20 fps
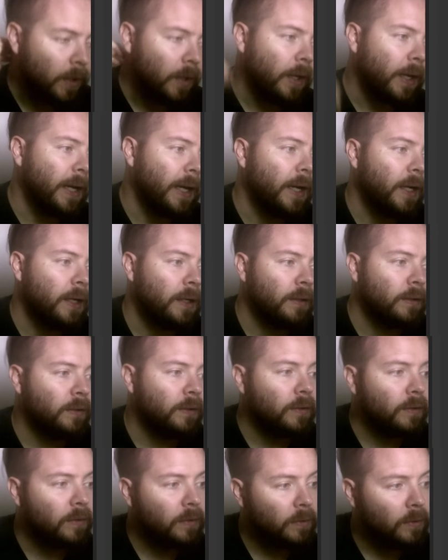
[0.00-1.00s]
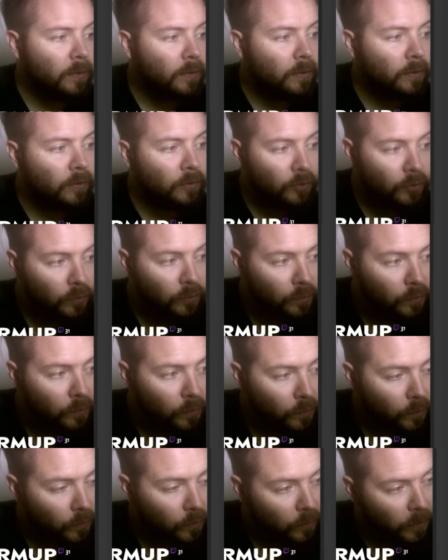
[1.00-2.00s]
And due
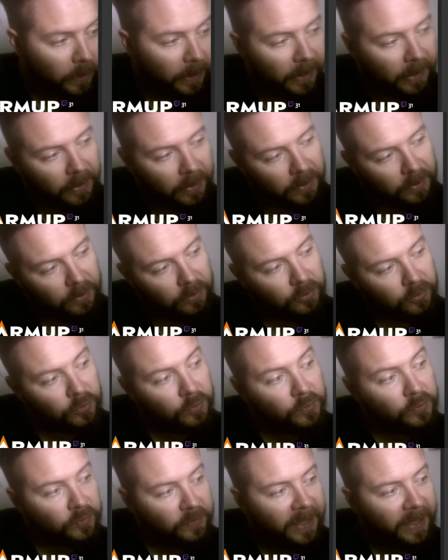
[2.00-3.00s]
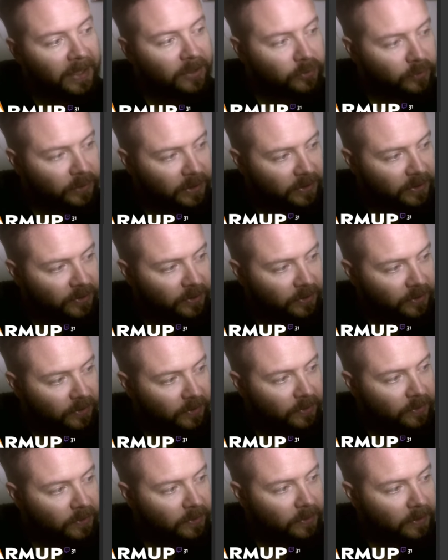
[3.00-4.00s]
to that
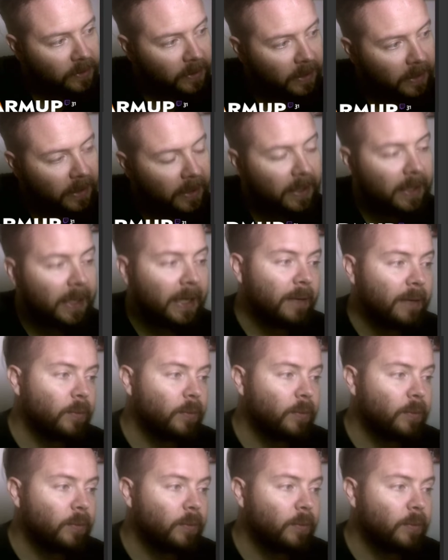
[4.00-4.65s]
reason, we